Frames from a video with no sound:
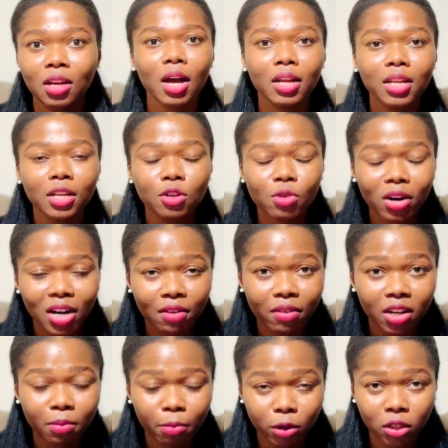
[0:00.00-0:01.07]
And then you arrive at
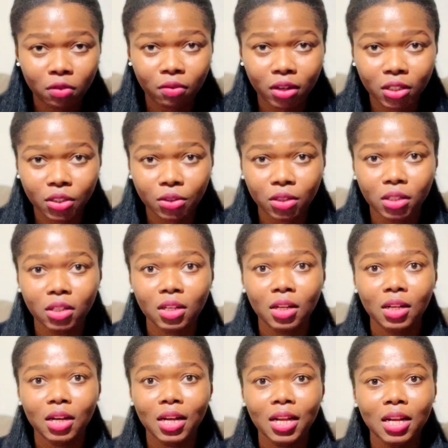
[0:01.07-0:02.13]
the port of entry
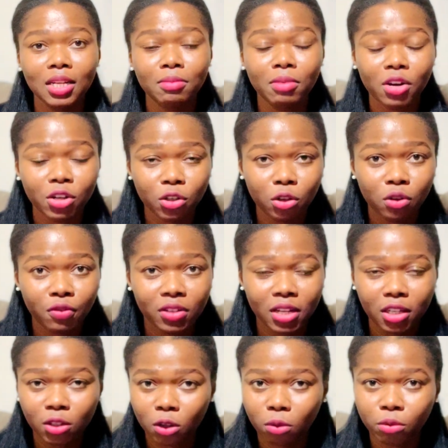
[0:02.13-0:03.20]
and an immigration officer
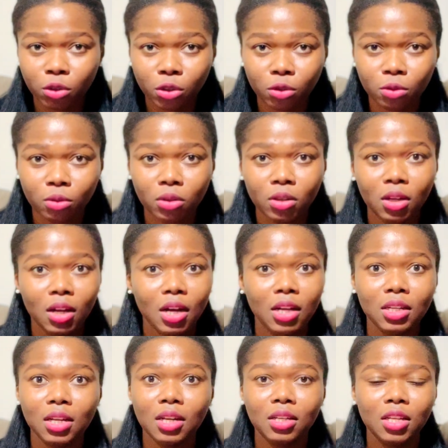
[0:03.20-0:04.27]
stops you
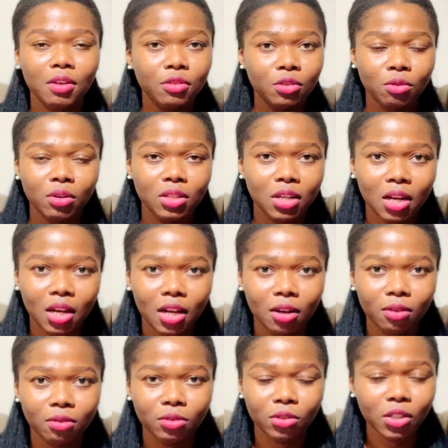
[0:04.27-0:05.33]
and then gives you a
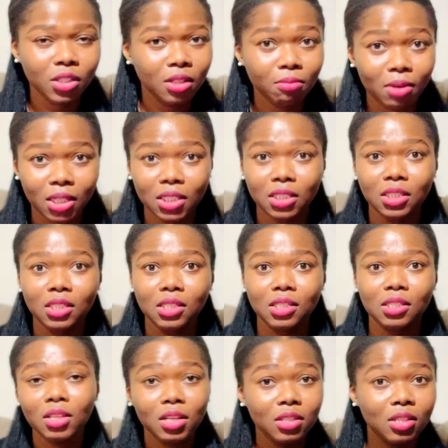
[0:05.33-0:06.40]
denial. Just imagine this.
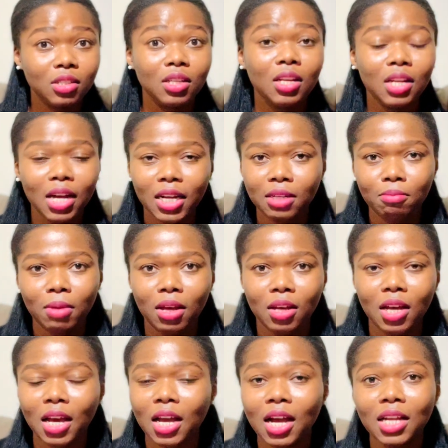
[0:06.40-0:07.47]
This is a nightmare.
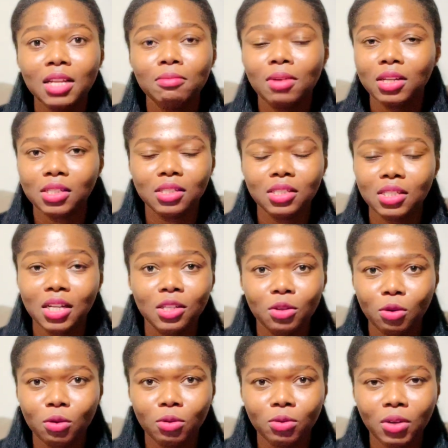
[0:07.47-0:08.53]
I can't imagine it at
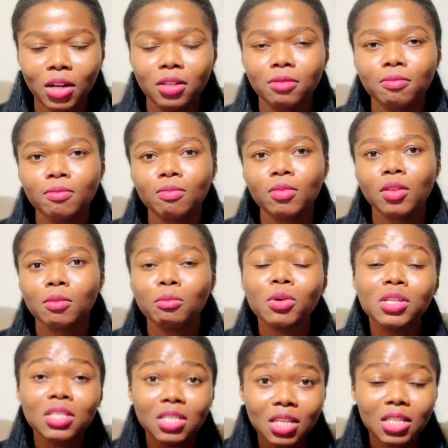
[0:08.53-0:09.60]
all, right?
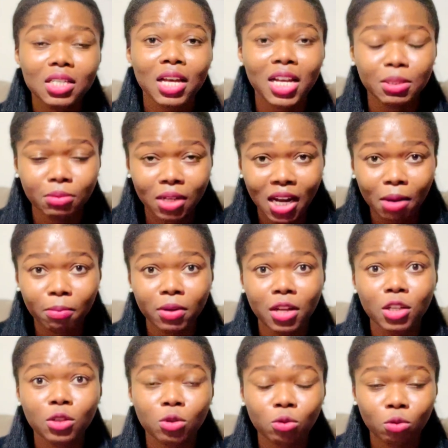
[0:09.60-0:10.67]
But this has been happening
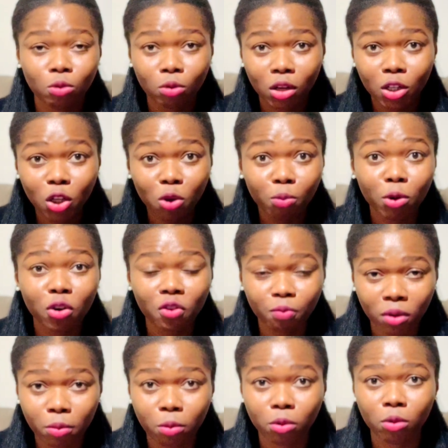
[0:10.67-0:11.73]
to a number of
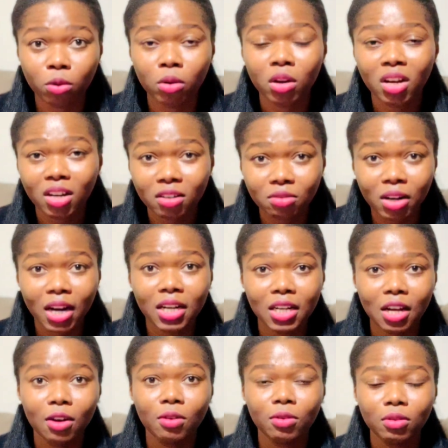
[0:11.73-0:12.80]
people right
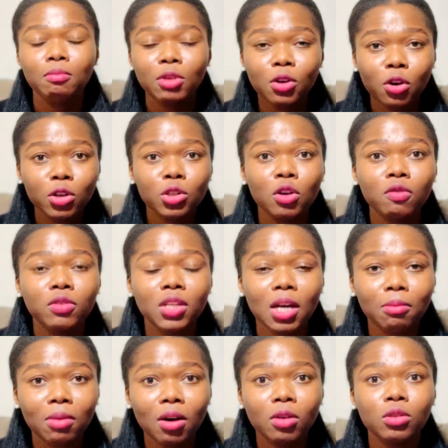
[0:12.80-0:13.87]
now because of the
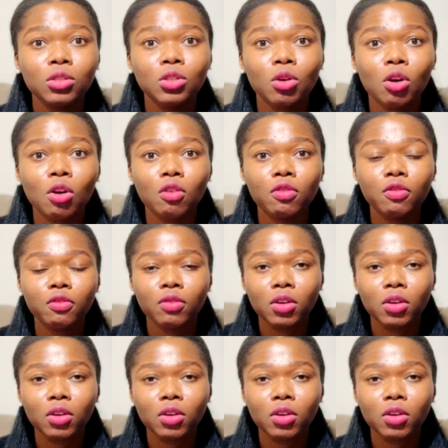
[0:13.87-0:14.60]
amount of